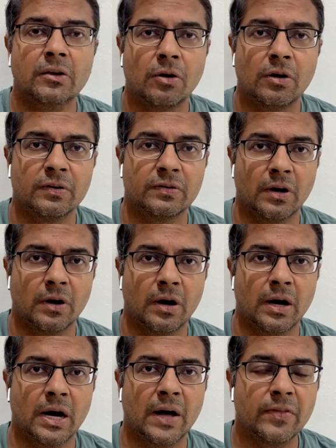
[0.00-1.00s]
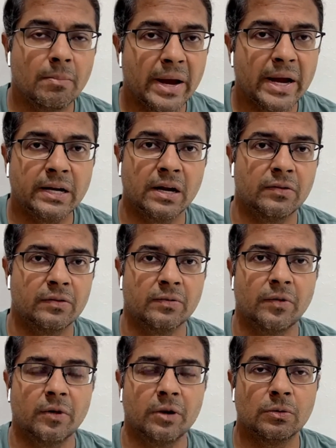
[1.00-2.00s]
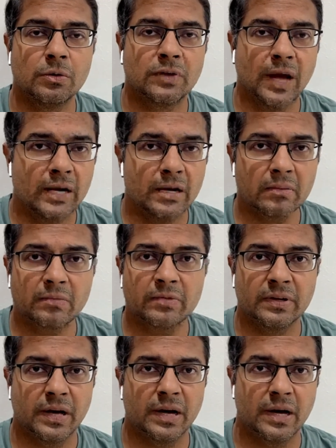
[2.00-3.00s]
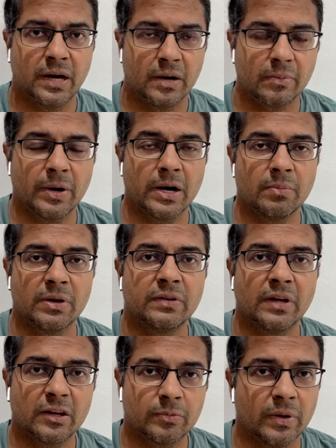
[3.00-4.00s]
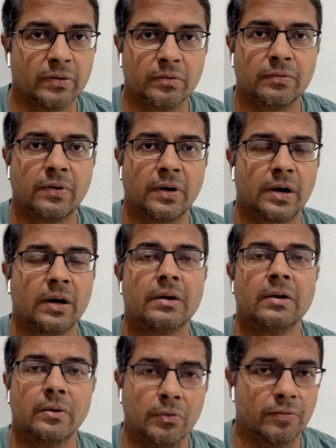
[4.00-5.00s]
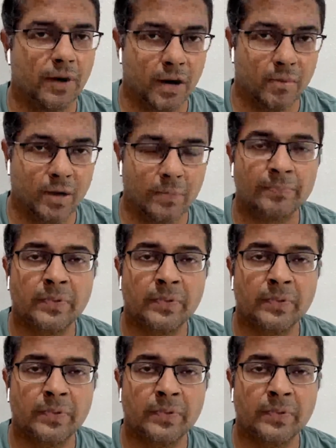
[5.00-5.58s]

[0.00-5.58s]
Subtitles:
cost and the maintenance of all those items are pretty much expensive for a new farmer.